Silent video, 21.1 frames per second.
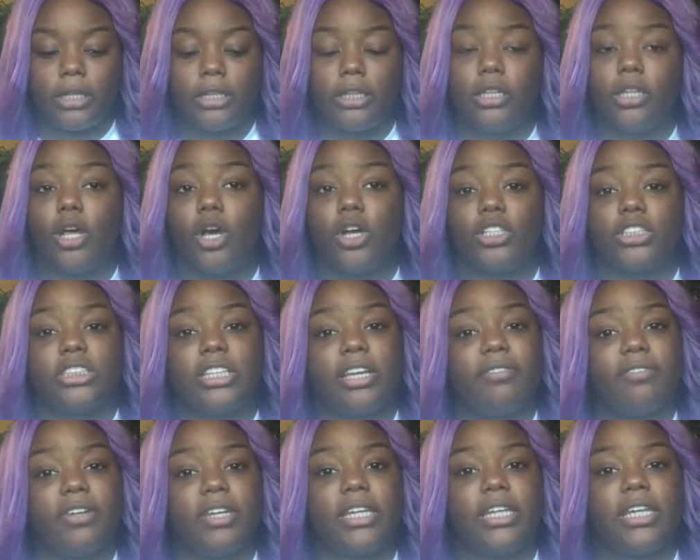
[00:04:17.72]

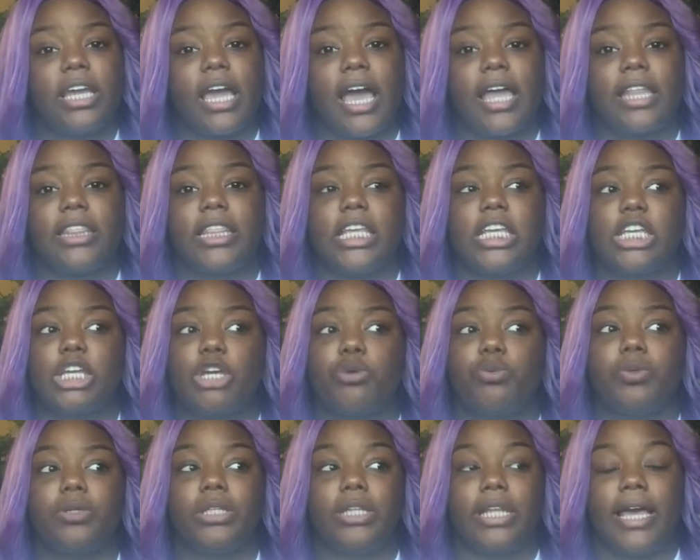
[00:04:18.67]
Longevity, I think it
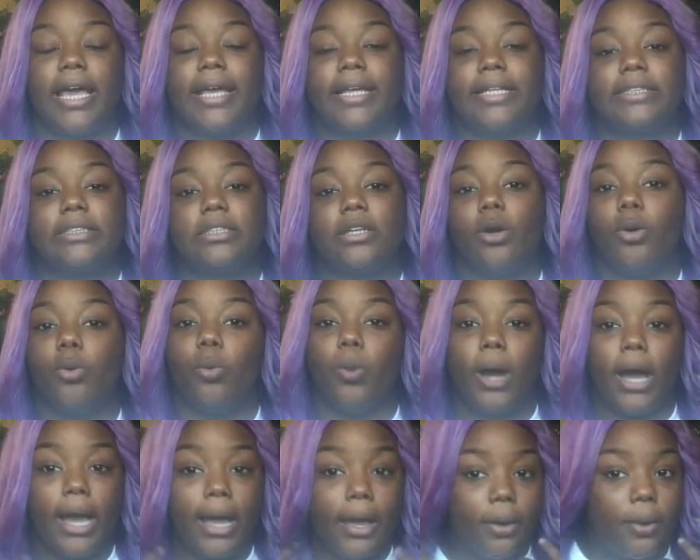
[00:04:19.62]
would last a
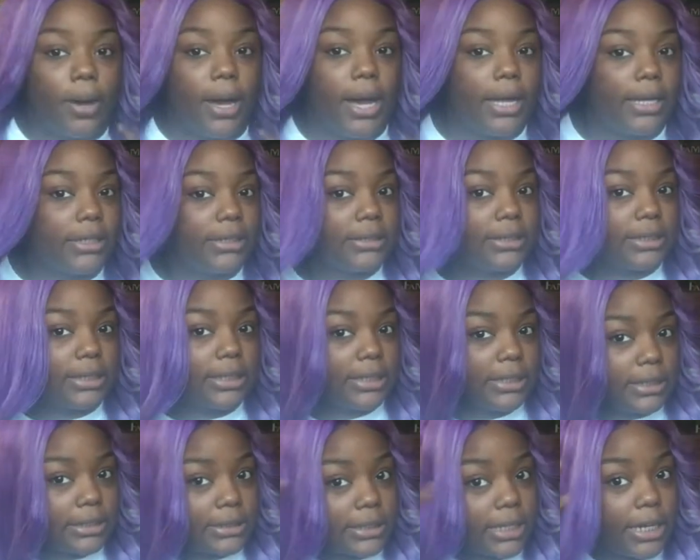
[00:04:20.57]
while. Honestly,
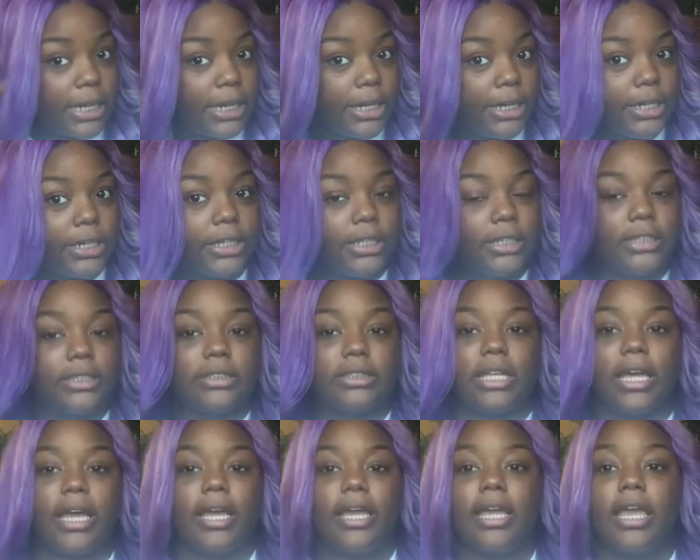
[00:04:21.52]
this hair is
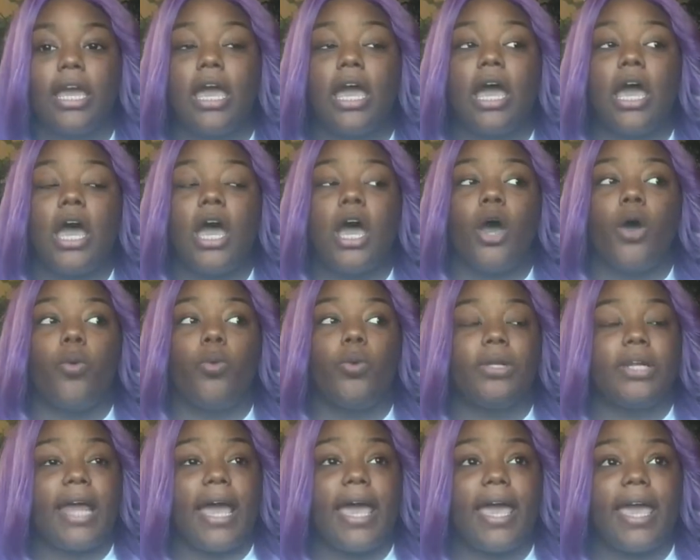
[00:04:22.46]
like,
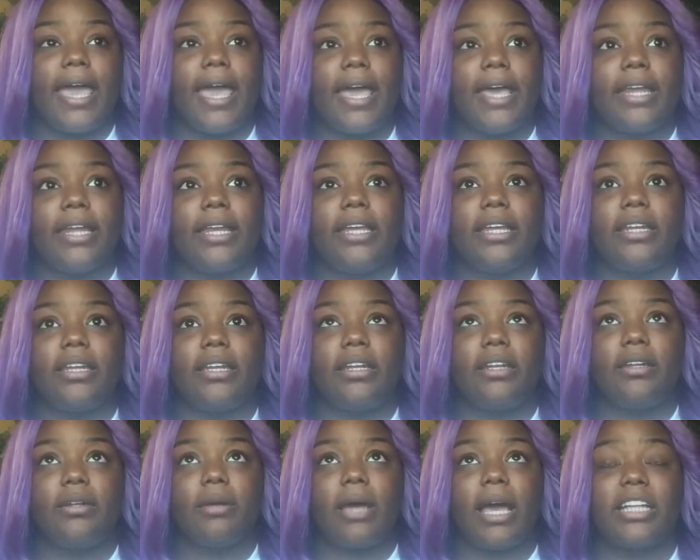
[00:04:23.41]
when I had it,
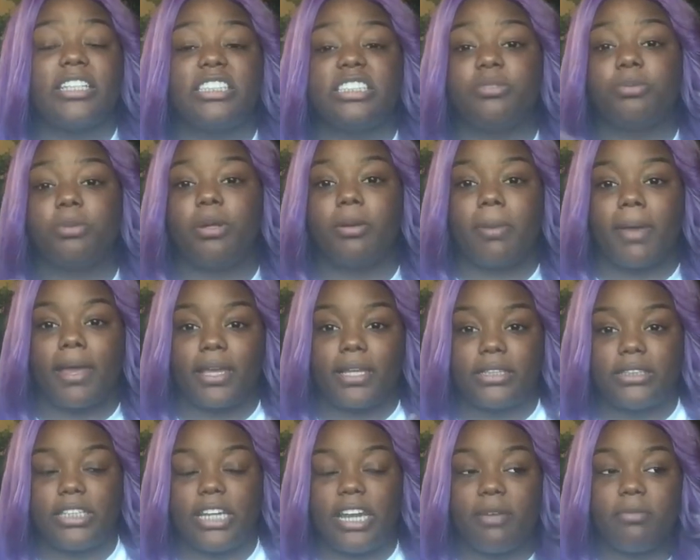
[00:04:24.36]
I just put it back in
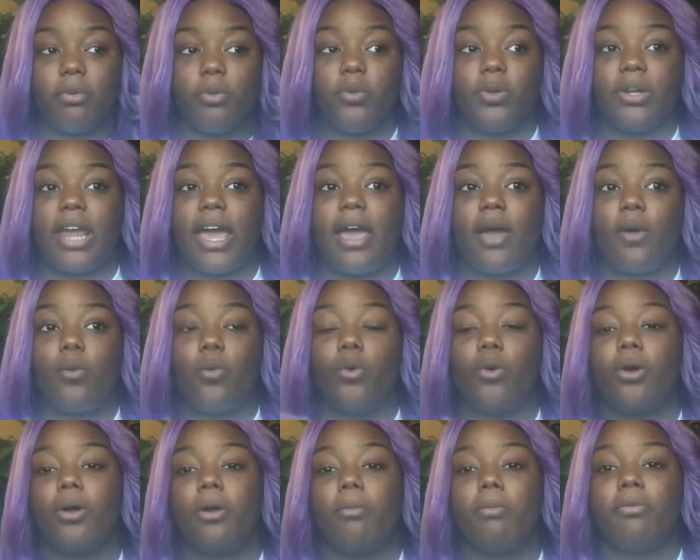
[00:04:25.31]
today, but when I
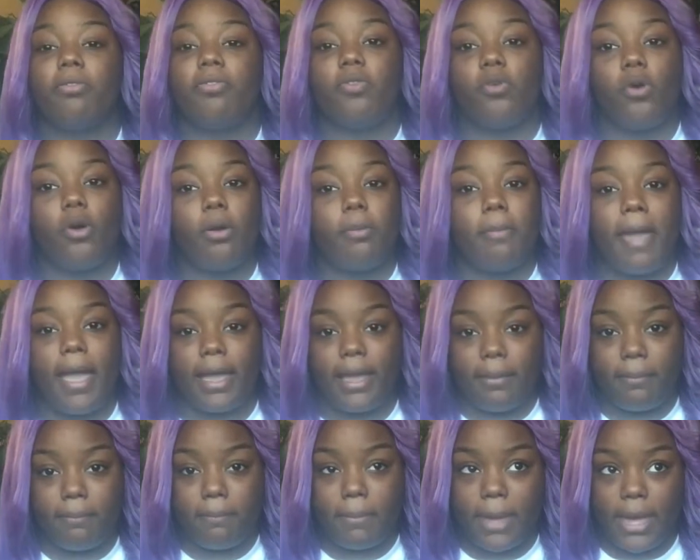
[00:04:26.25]
wore it before, back
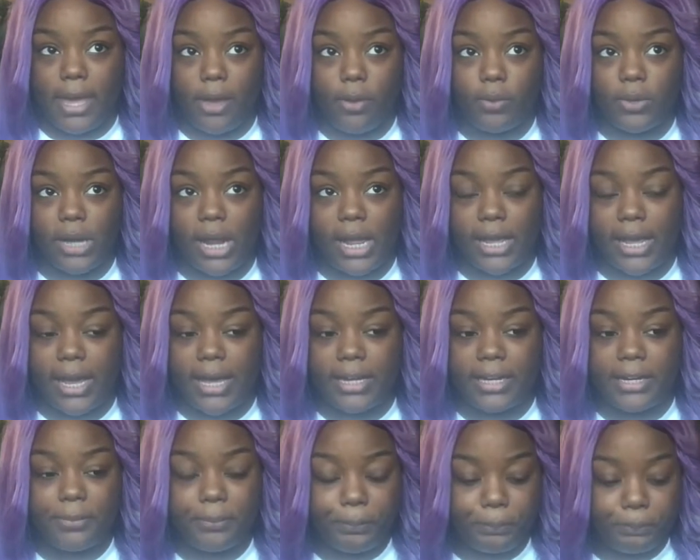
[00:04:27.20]
in May when I got
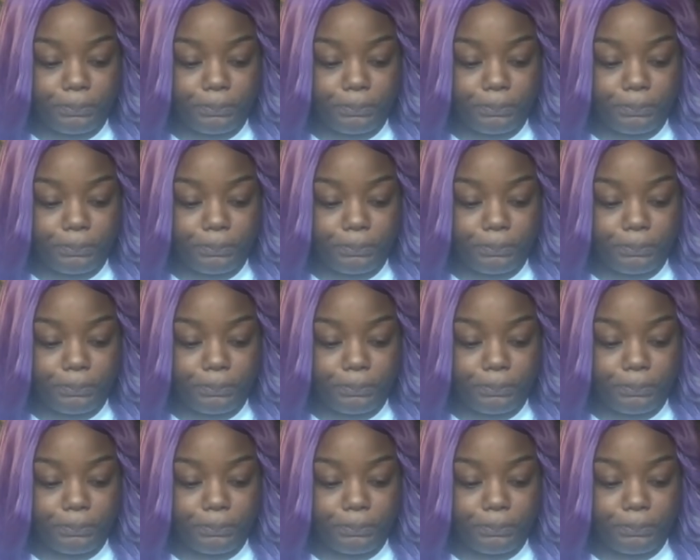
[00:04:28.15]
it,